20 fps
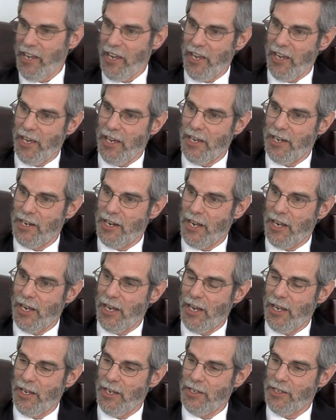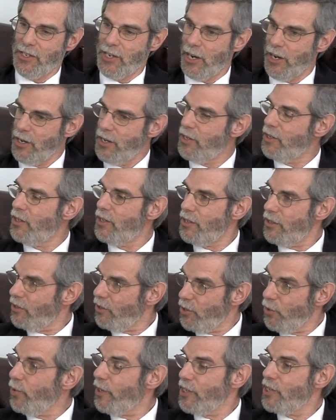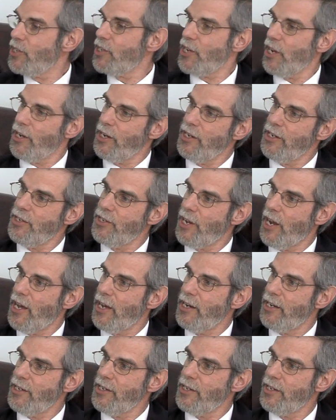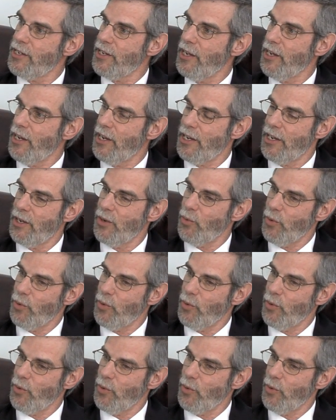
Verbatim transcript: and I started doing studies on it uh,